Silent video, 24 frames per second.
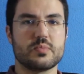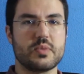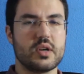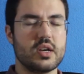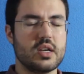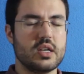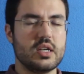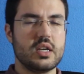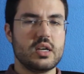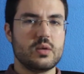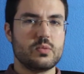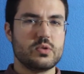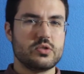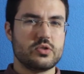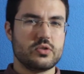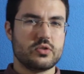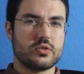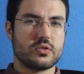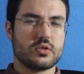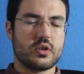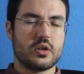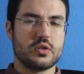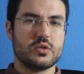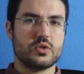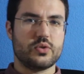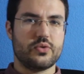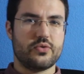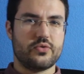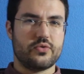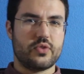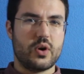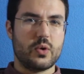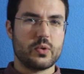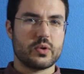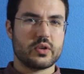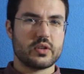but here we're just going to
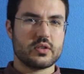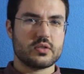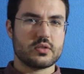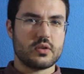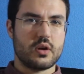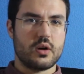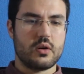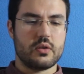focus